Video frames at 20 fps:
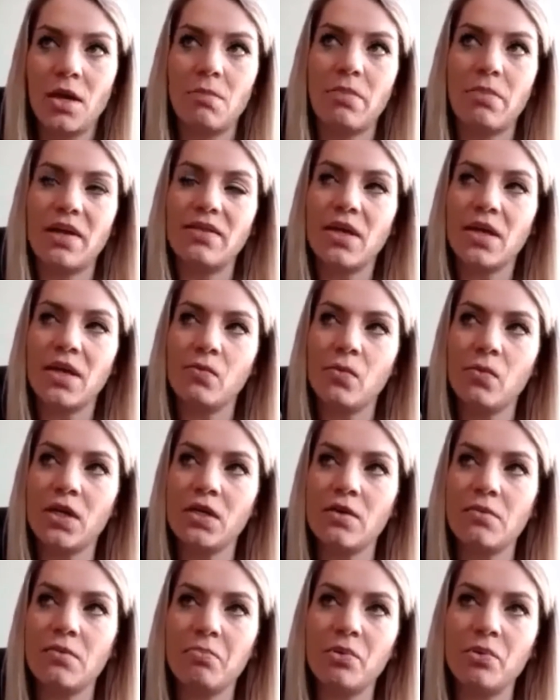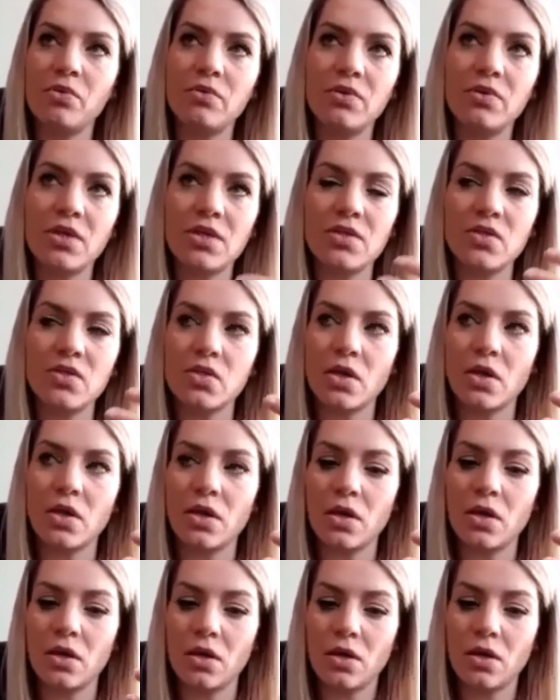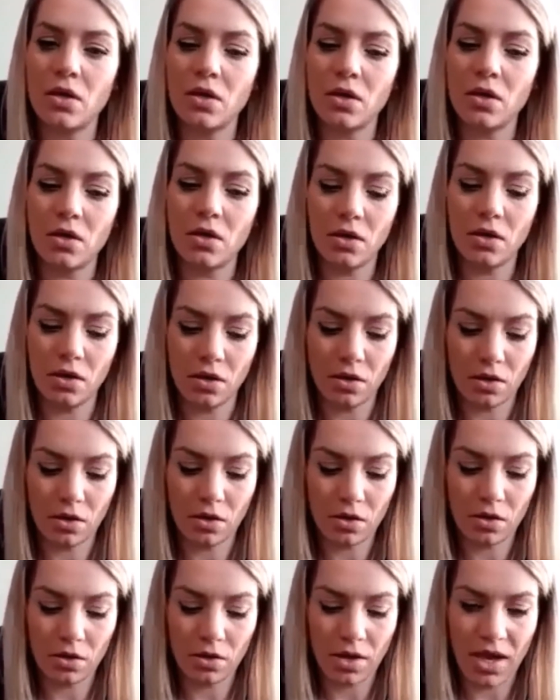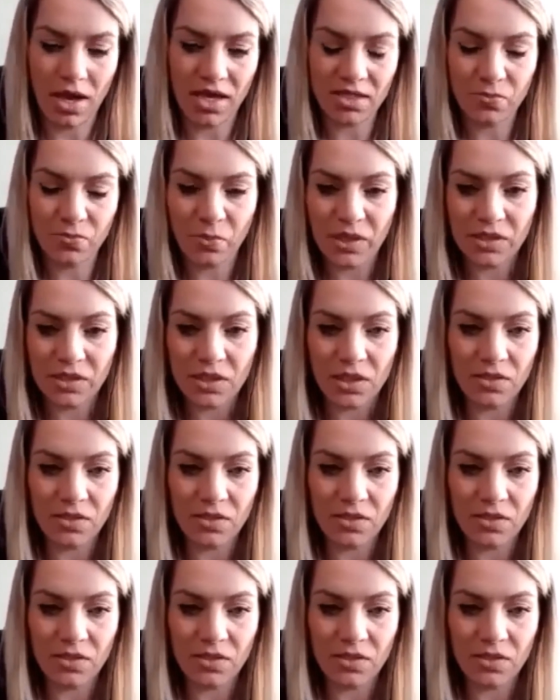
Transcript: But then when you put this aspect